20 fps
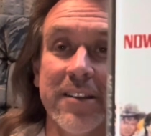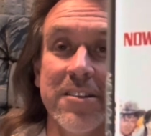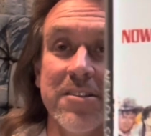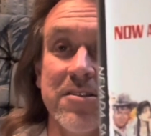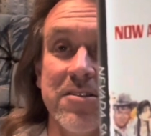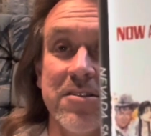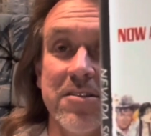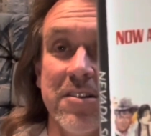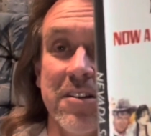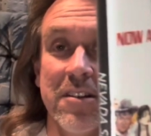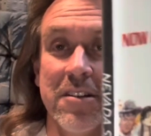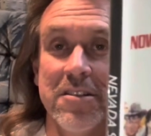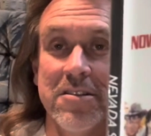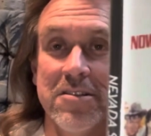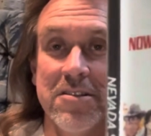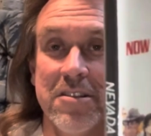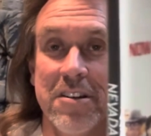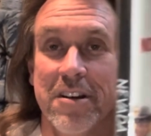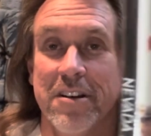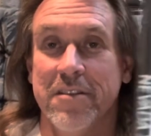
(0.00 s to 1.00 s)
as
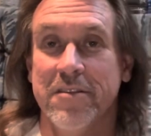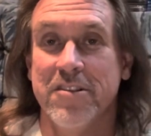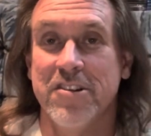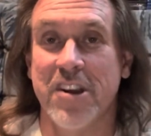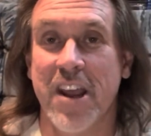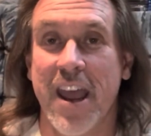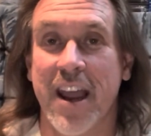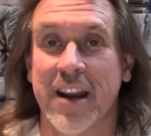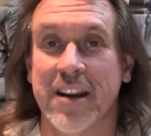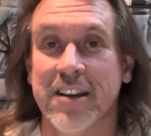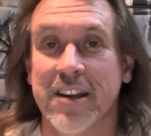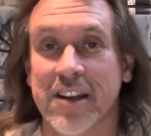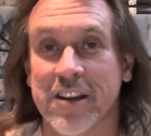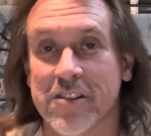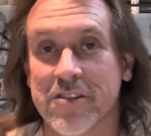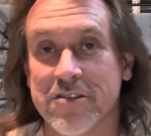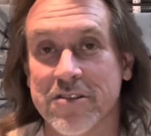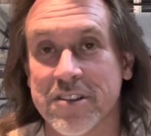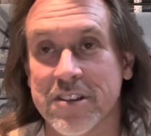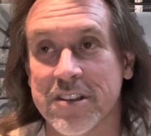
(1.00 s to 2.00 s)
Jack
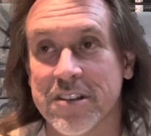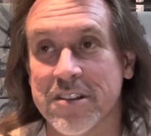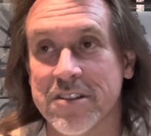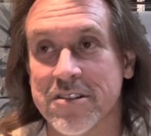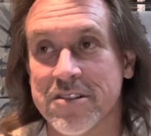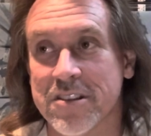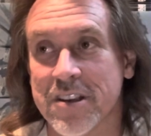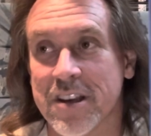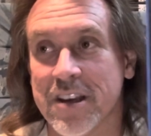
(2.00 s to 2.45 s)
Nicholson's